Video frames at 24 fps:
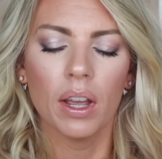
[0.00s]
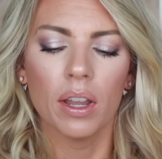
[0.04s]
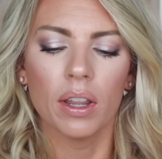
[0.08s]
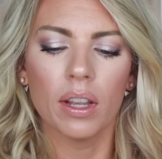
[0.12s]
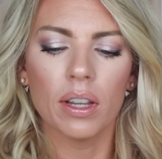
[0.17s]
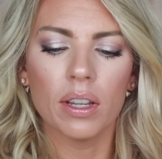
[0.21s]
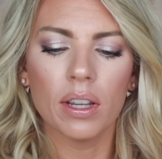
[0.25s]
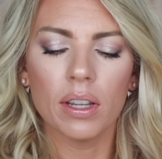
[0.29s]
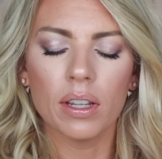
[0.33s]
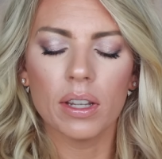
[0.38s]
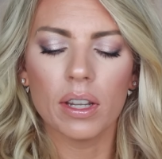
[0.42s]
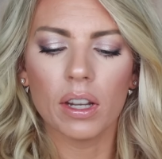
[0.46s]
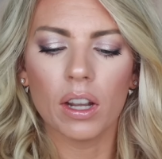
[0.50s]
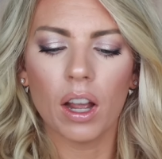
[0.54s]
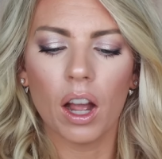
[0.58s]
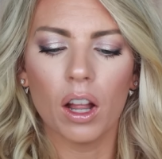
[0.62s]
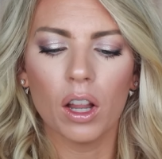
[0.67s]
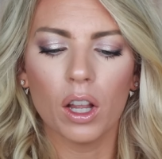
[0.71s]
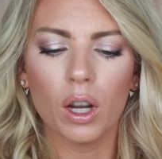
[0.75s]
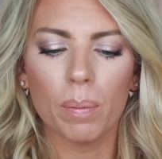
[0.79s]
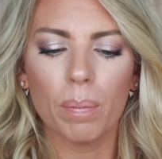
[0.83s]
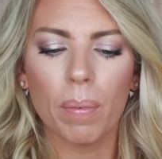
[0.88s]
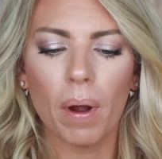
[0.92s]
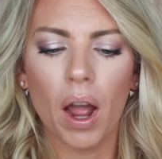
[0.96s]
This is the
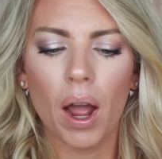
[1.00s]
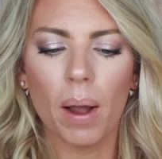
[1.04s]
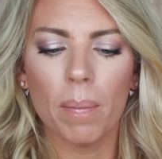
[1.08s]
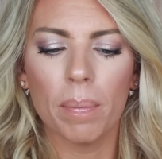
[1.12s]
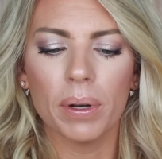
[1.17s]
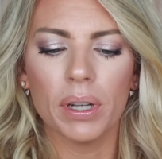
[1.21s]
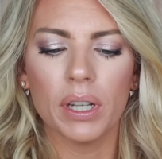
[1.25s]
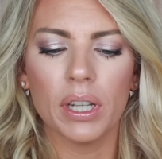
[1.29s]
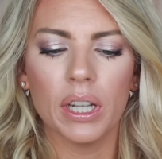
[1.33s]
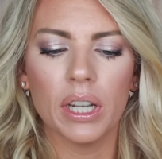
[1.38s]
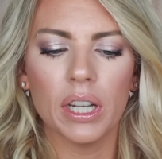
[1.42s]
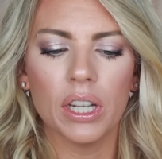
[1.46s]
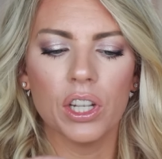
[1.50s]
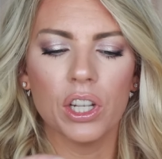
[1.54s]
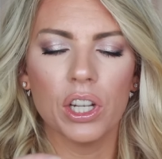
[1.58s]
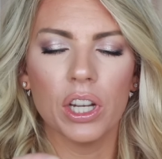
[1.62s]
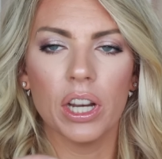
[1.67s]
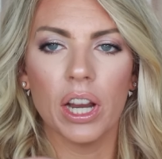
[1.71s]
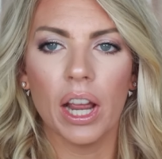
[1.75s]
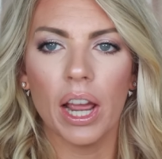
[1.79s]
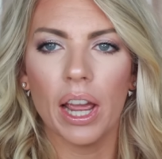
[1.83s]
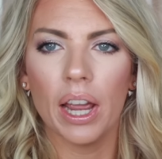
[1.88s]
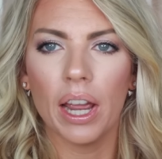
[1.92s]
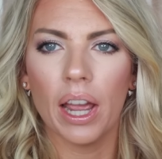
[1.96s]
ColourPop
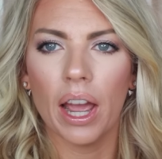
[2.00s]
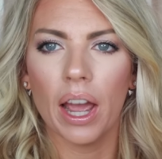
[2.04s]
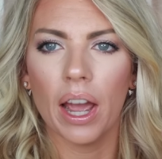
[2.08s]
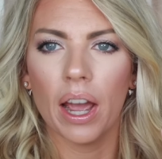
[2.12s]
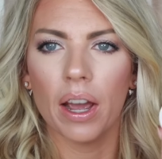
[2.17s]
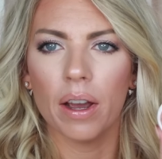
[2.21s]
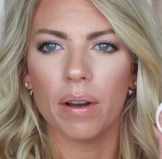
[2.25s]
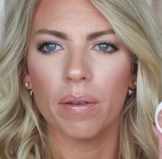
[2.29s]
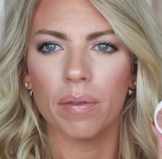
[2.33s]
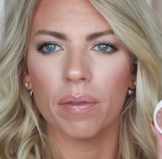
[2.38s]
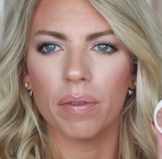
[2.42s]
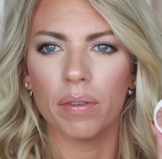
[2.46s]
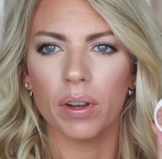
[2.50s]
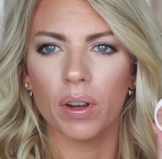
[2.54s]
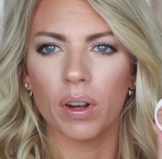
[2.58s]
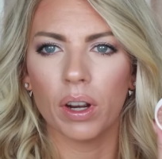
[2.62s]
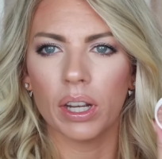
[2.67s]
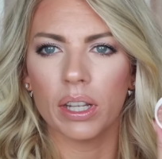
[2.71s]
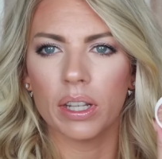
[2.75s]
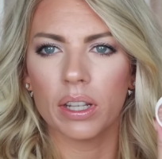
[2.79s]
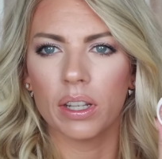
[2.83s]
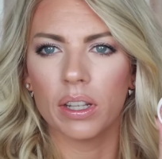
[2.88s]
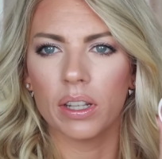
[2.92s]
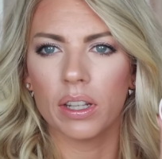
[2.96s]
DGAF. You
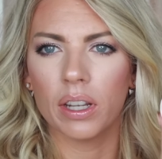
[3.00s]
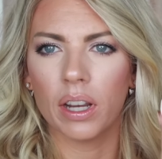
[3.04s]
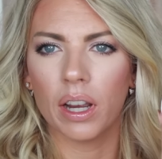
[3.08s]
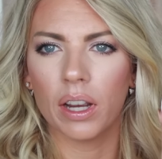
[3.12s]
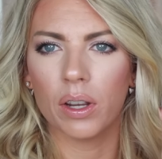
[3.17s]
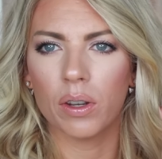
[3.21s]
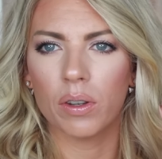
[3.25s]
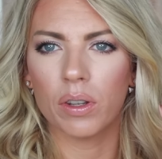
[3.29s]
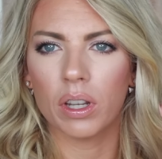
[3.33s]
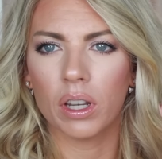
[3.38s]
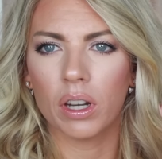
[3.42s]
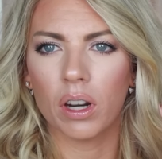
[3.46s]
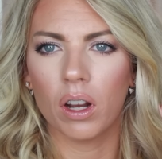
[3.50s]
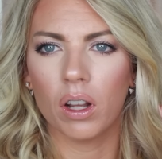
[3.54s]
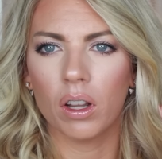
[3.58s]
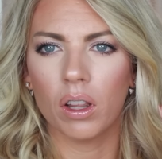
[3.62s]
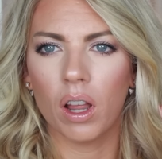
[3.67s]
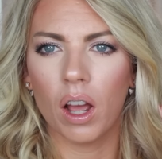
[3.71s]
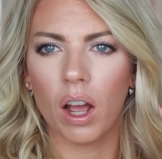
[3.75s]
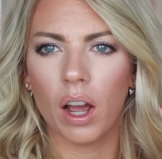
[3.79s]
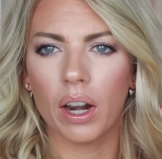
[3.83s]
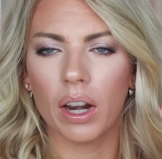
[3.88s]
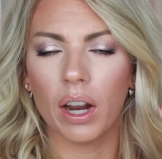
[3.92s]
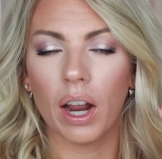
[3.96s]
guys can see I use it a
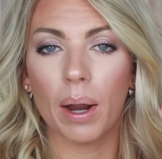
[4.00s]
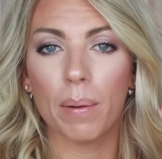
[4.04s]
lot.